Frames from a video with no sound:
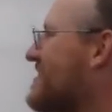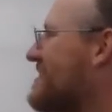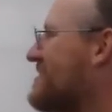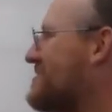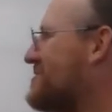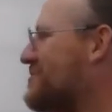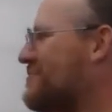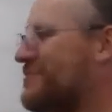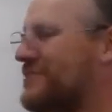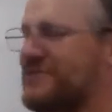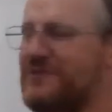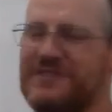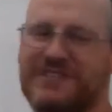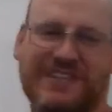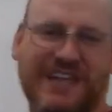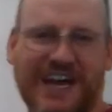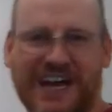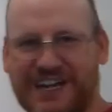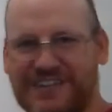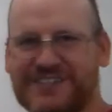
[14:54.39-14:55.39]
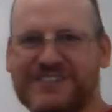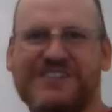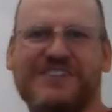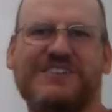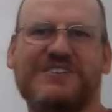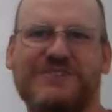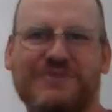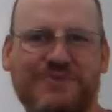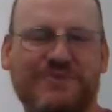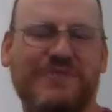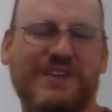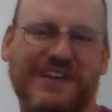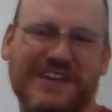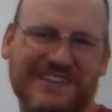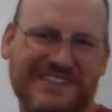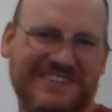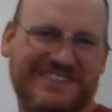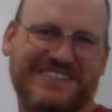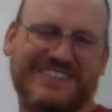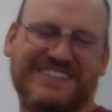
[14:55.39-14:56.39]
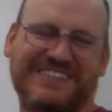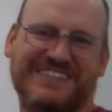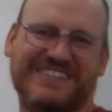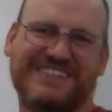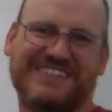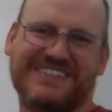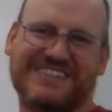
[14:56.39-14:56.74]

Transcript: that you would actually do this.